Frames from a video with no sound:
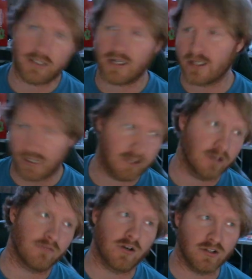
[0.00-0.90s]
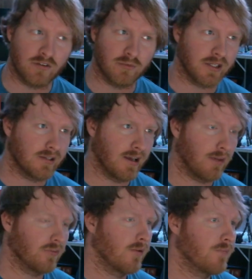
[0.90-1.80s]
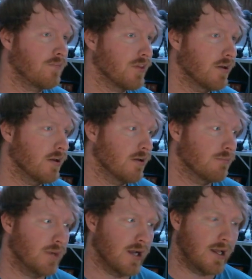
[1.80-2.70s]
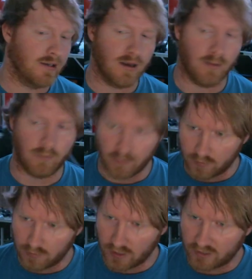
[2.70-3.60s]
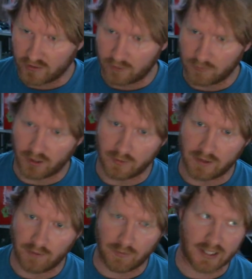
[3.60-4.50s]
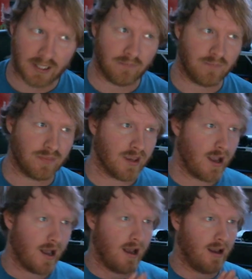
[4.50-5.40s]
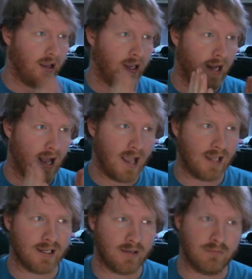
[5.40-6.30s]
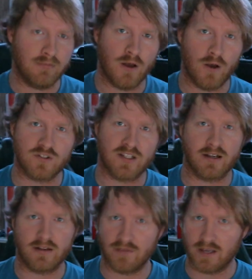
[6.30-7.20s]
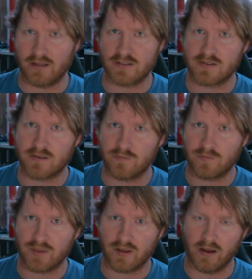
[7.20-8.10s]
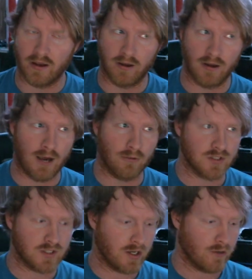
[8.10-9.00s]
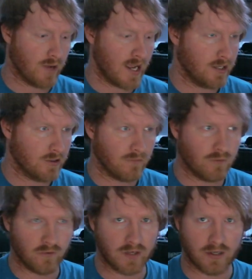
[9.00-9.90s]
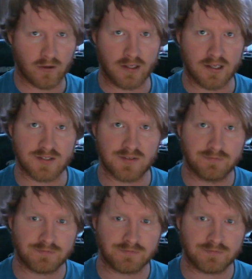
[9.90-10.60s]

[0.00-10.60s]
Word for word: yada yada. you all have heard this a million times, but I'm like I said, I'm not gonna be able to make it, and I am hosting an event. Uh, I was gonna wait and do a full video on this,